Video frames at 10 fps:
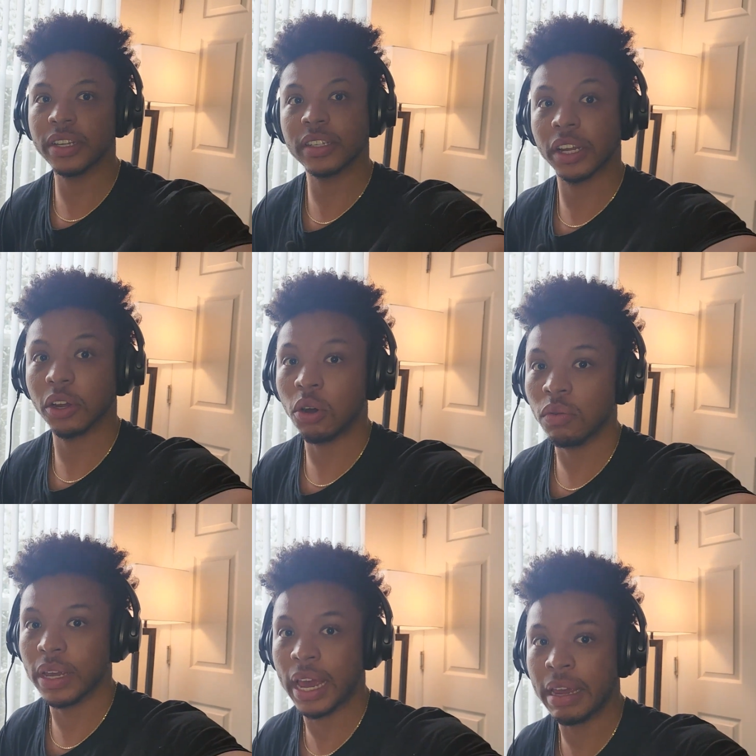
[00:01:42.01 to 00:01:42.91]
It's like,
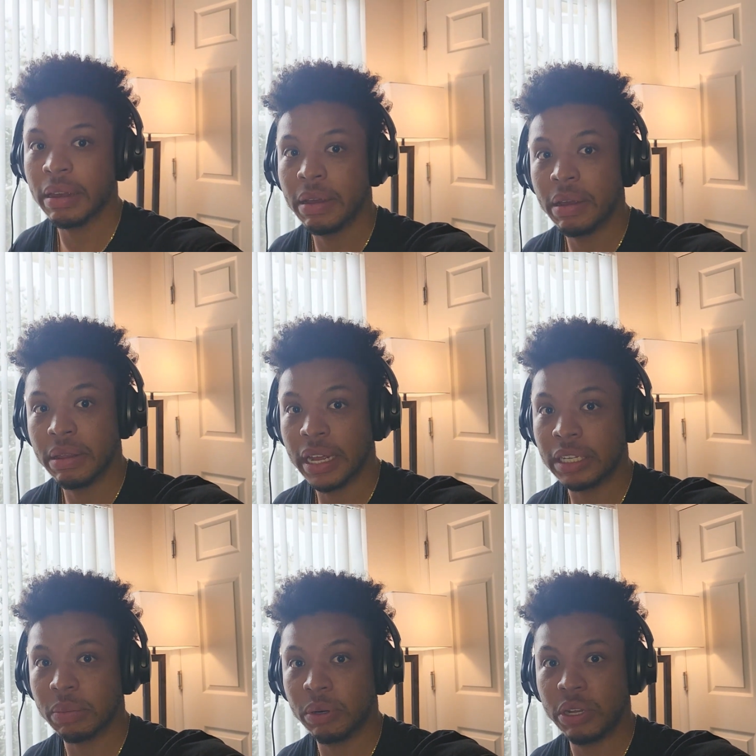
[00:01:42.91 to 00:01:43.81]
okay,
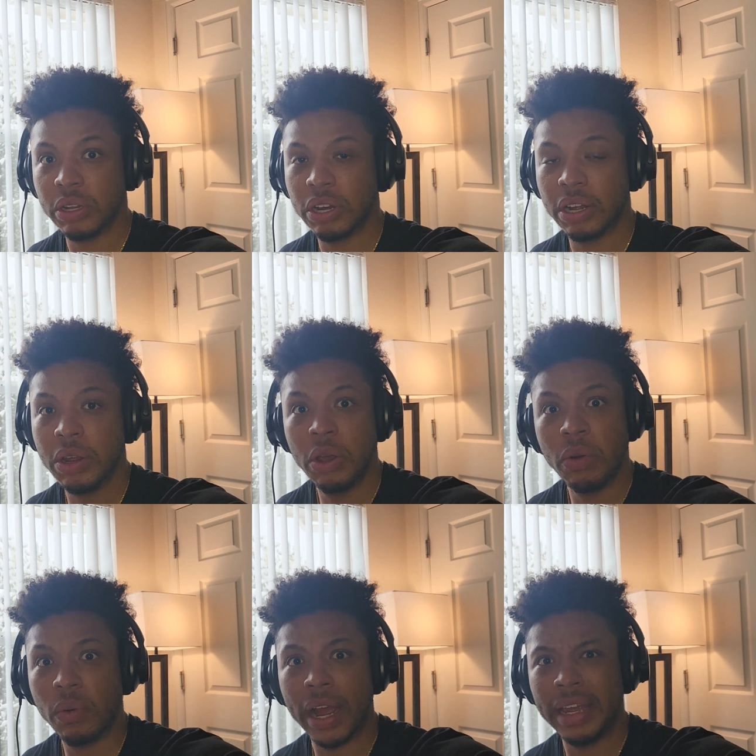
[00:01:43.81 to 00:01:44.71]
that's pretty good,
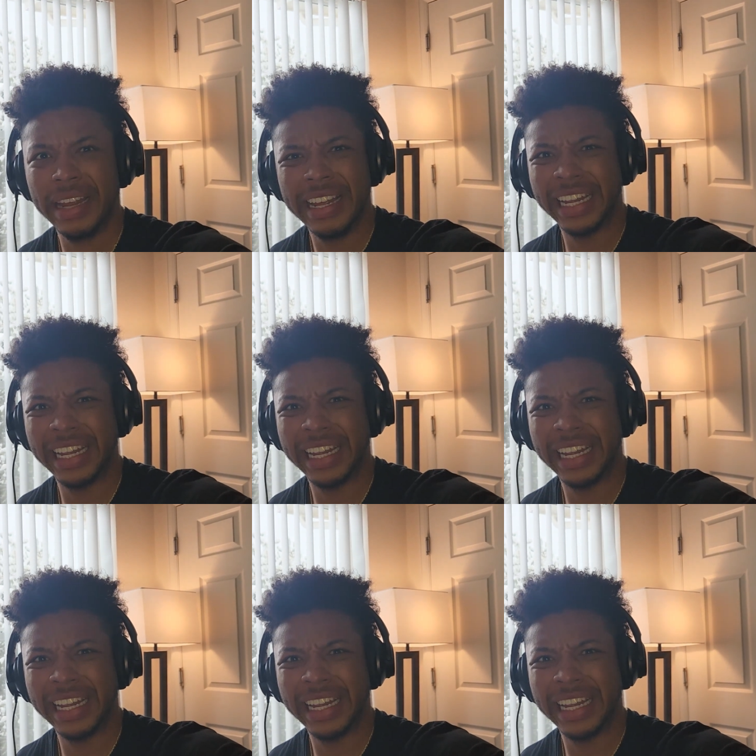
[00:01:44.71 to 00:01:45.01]
right?